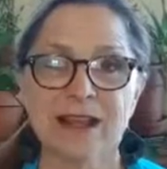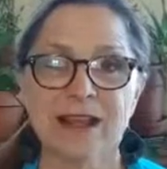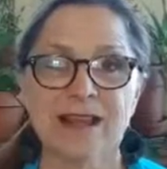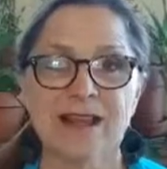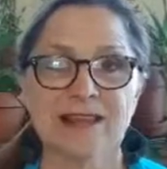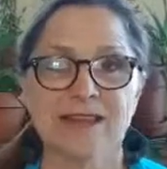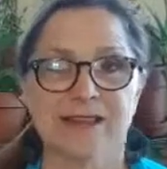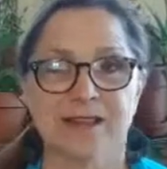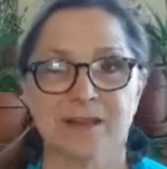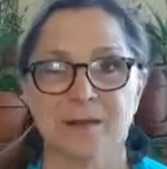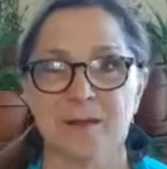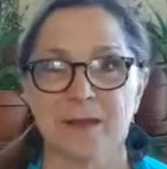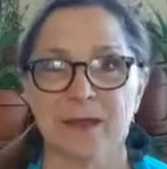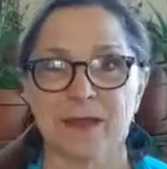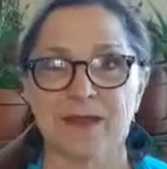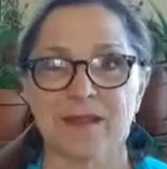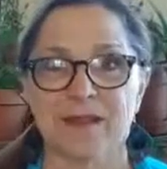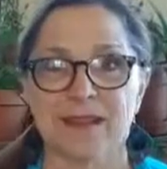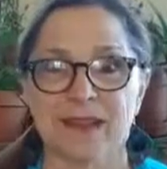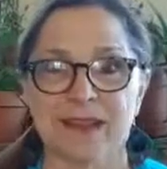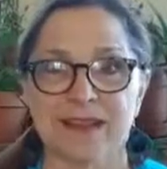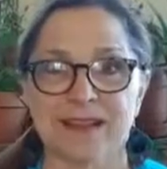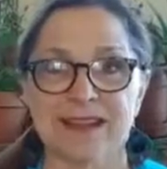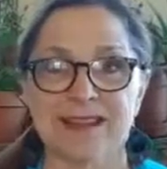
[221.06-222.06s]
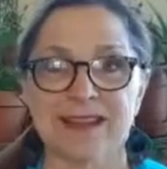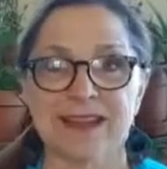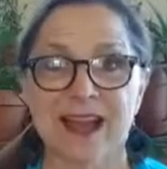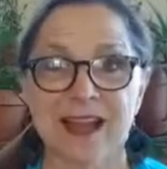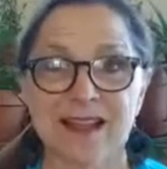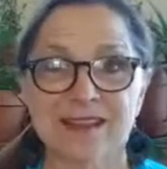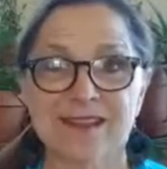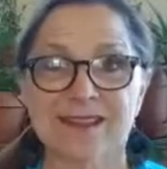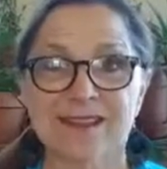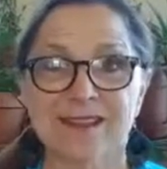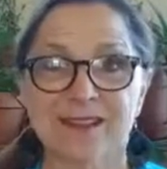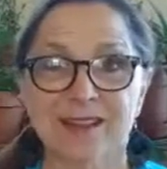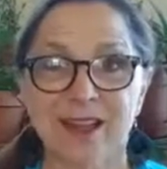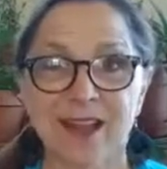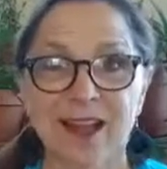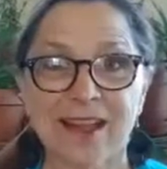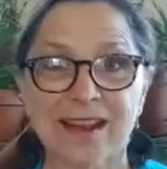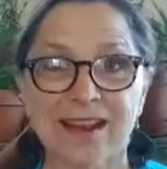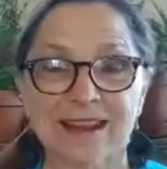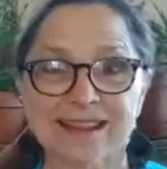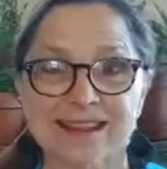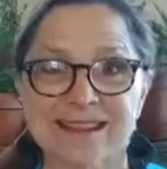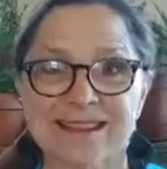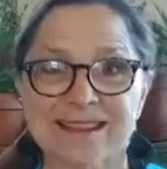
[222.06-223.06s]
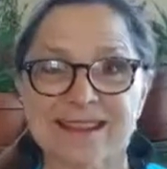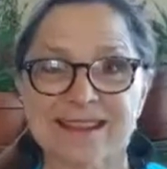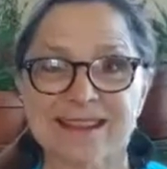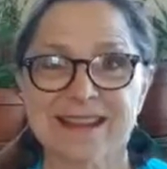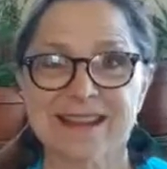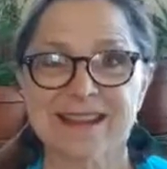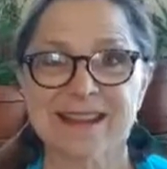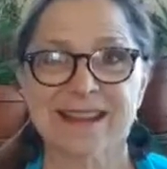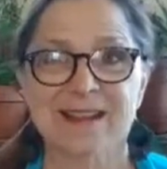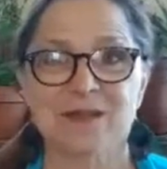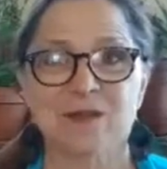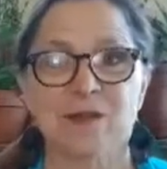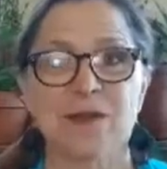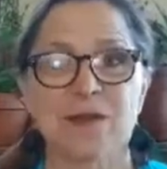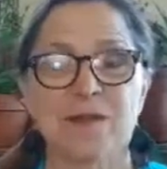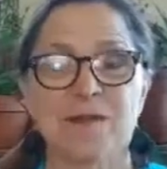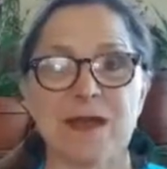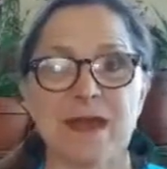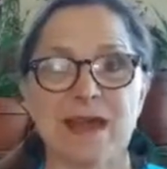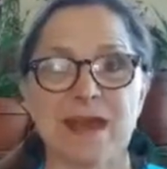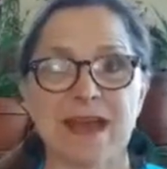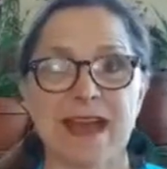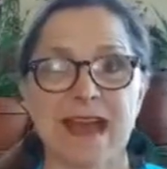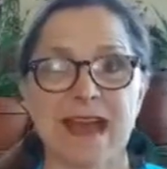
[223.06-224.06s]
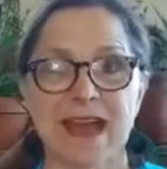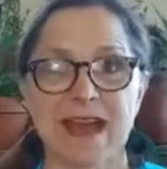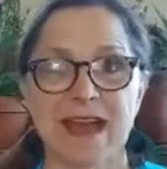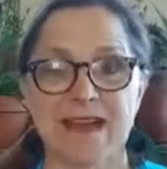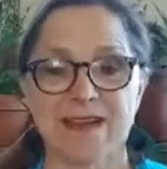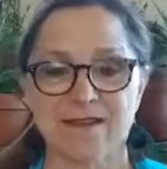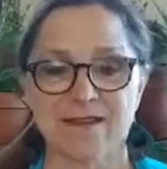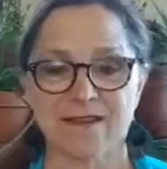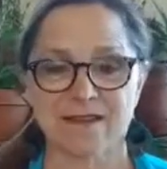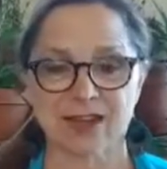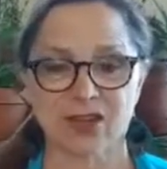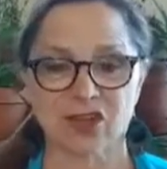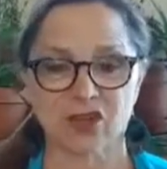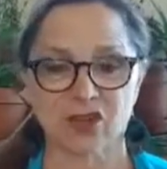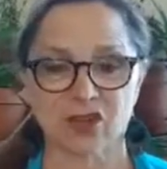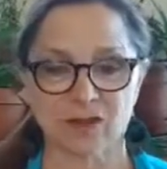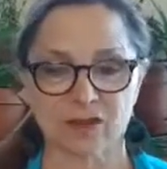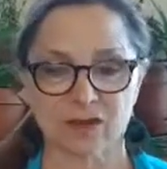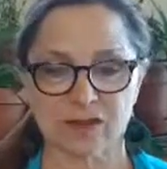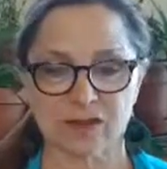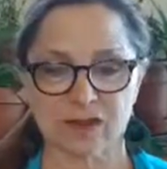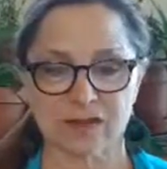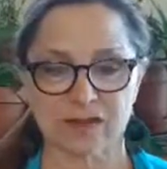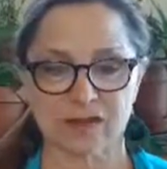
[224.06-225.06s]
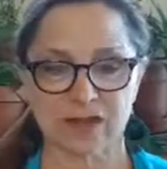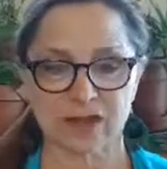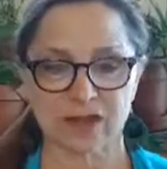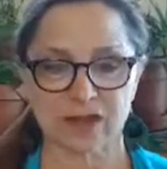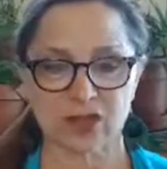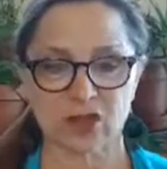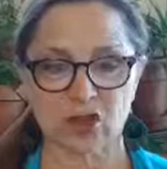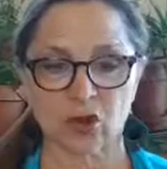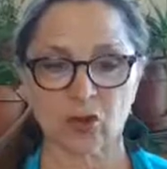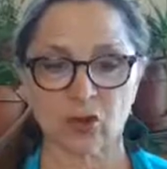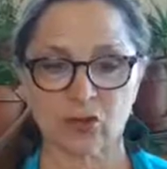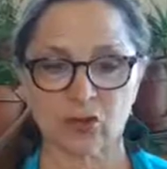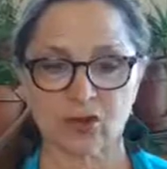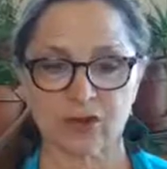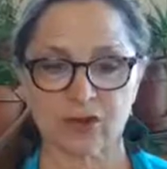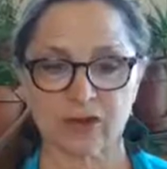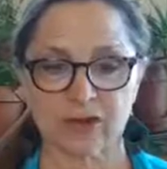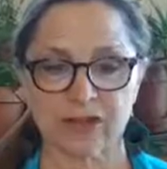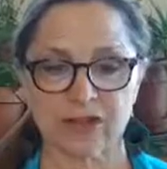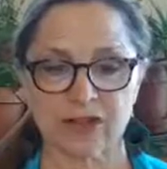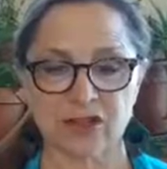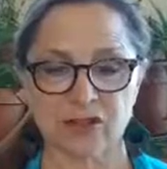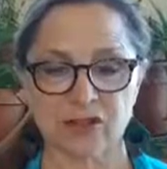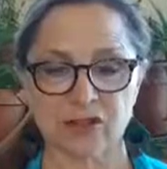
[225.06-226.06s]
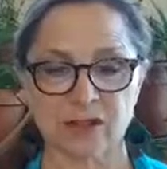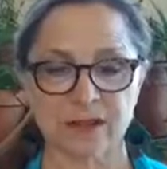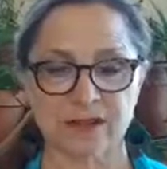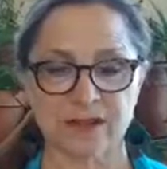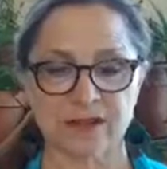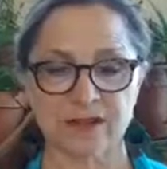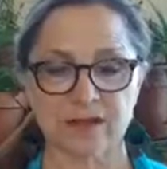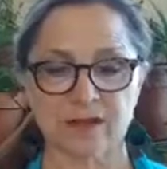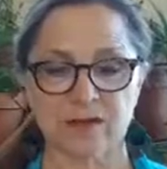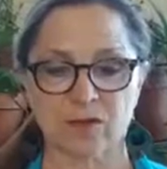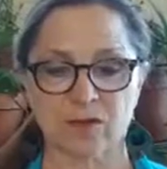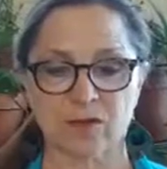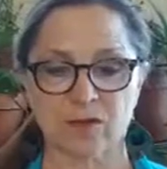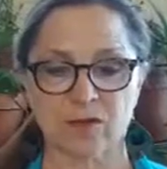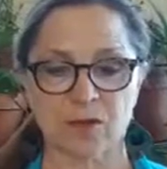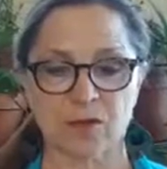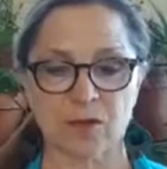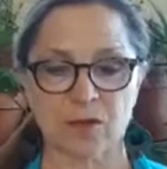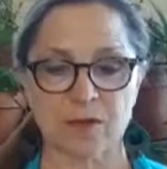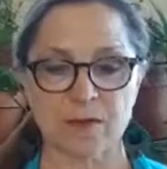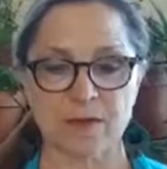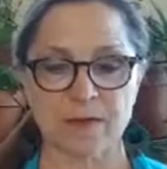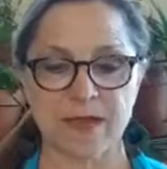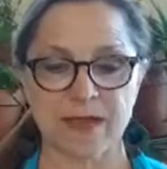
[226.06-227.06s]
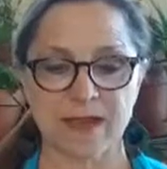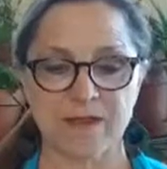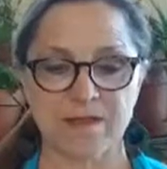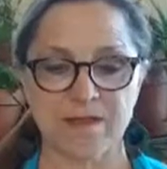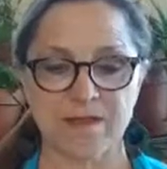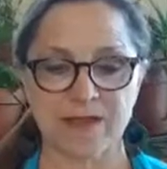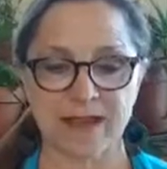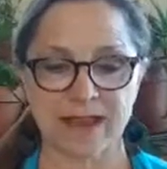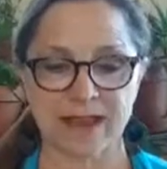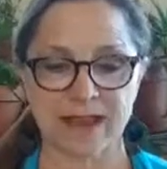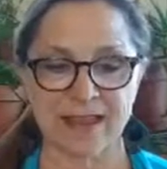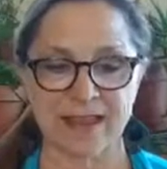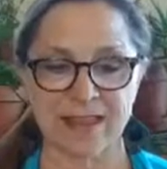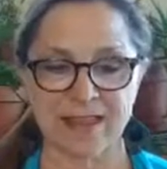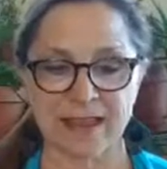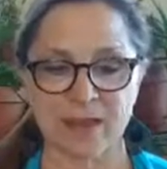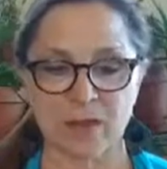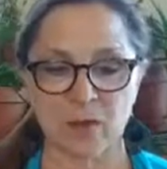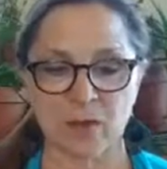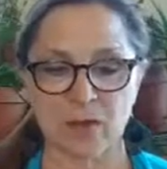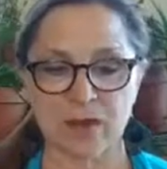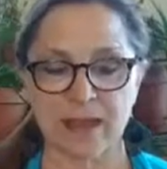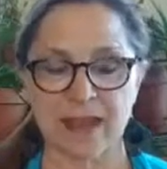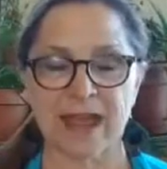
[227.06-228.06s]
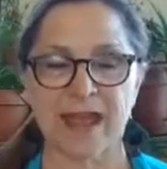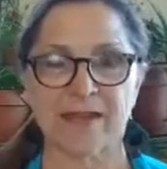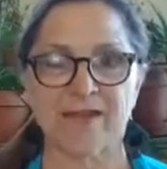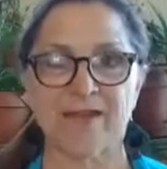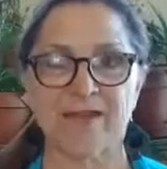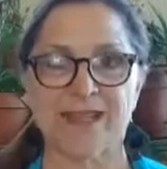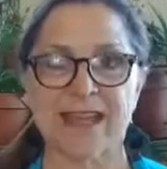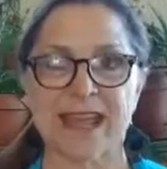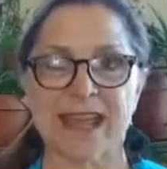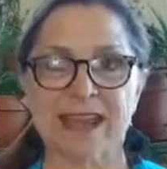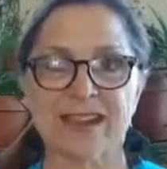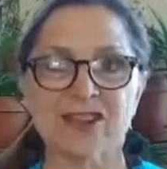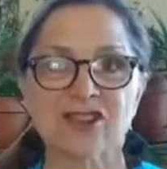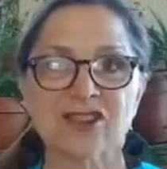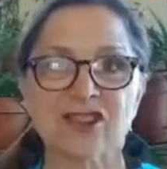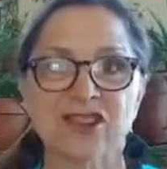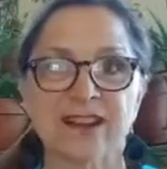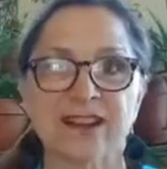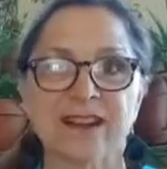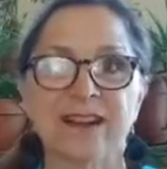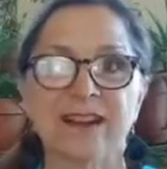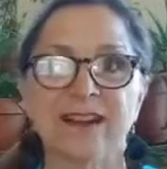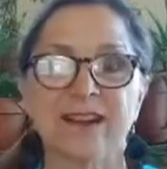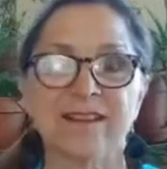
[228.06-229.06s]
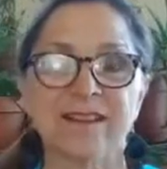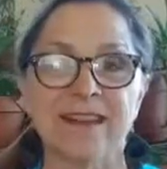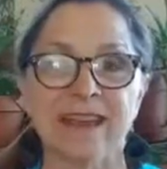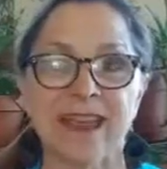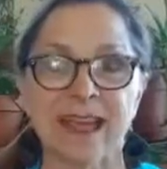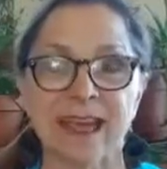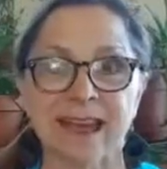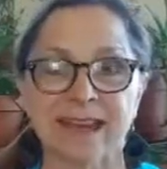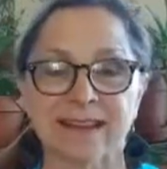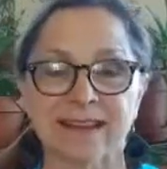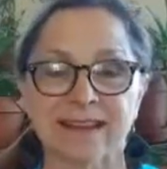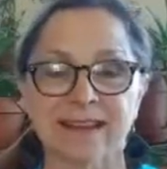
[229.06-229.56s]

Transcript: something like tonsillitis. We may have issues of shoulder injuries, or we may find that we have tension in our neck